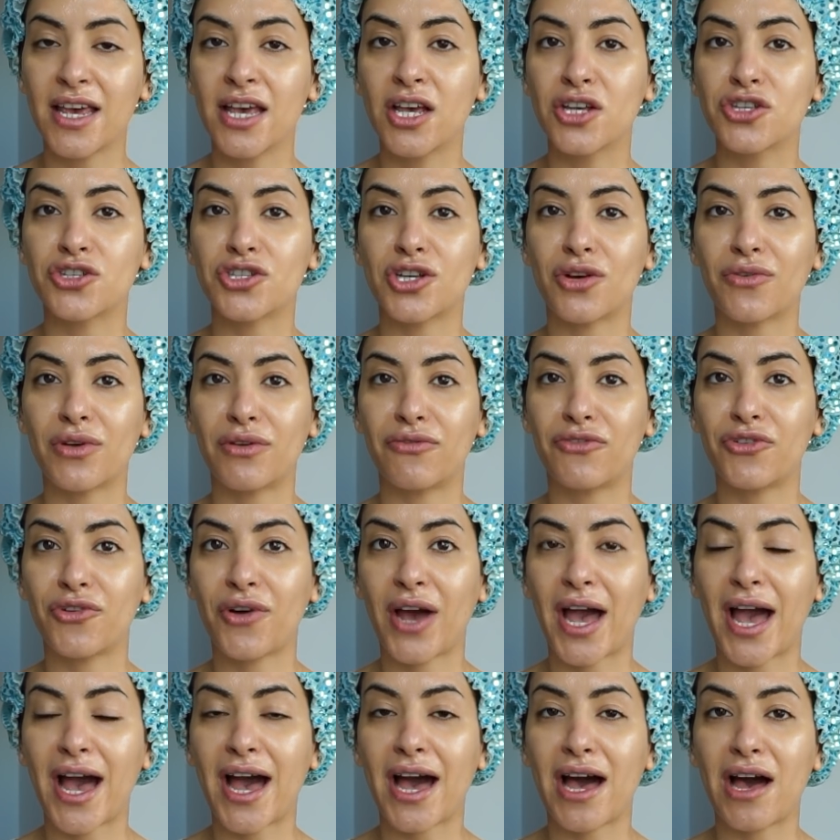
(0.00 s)
So if you
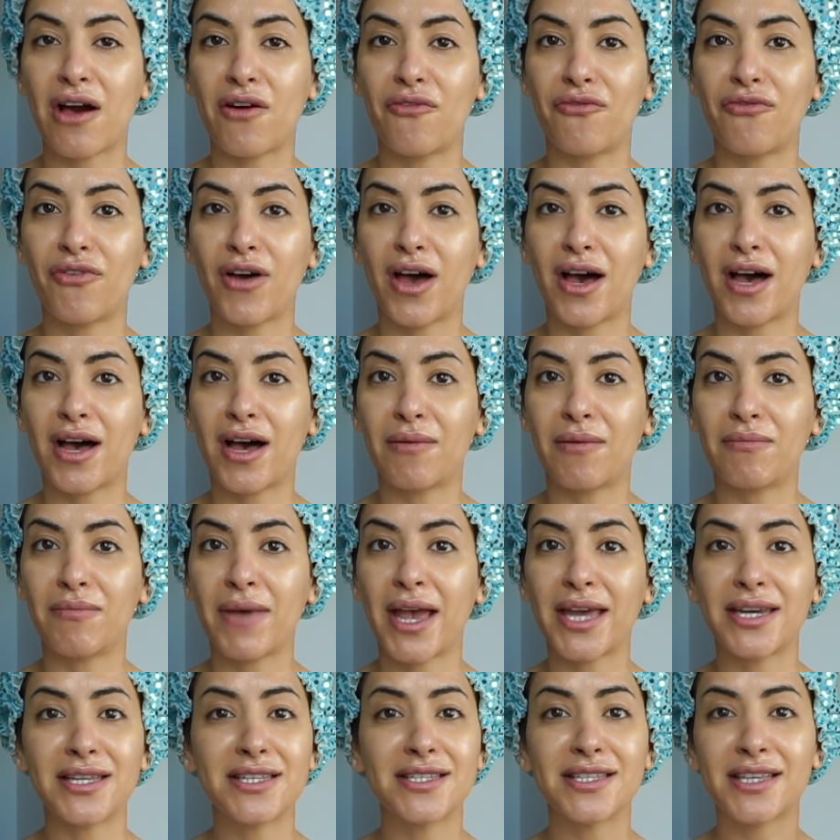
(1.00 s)
have
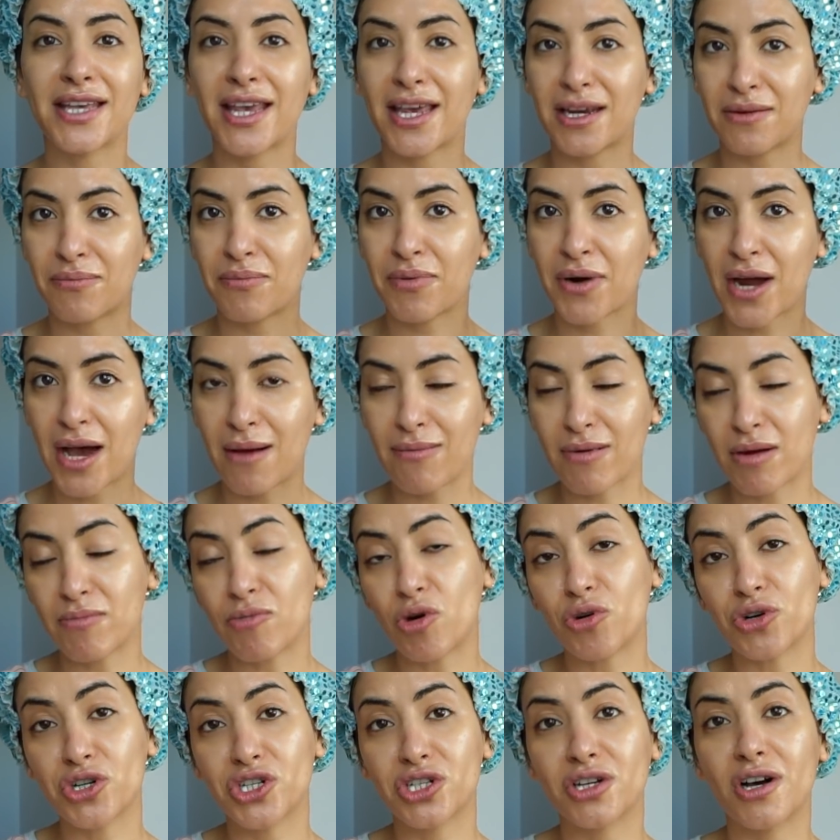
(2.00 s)
any skin problem
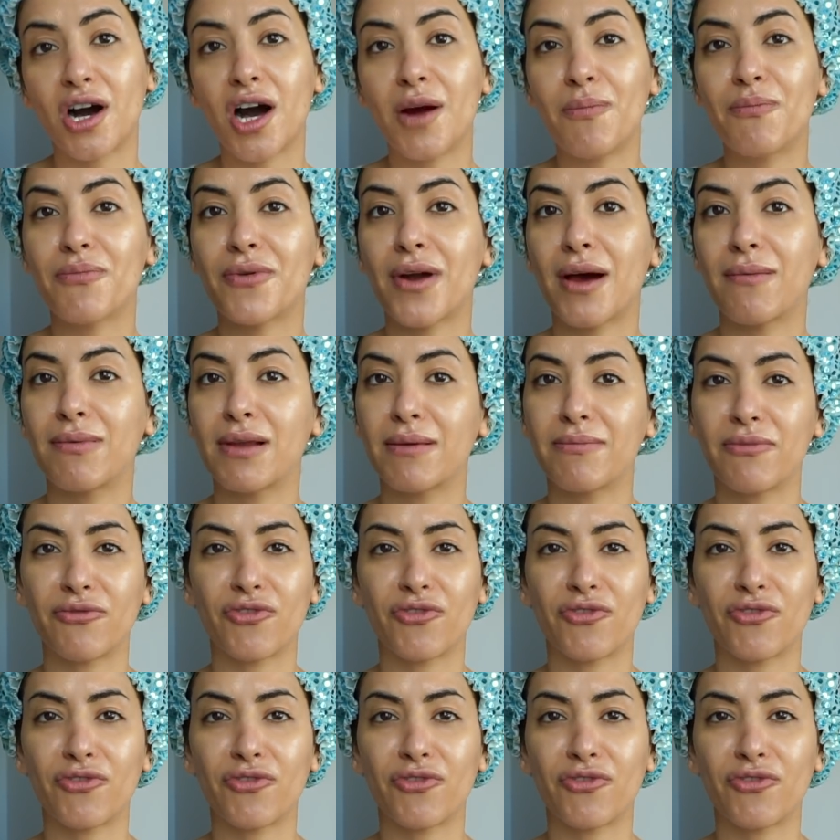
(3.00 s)
or scalp problem,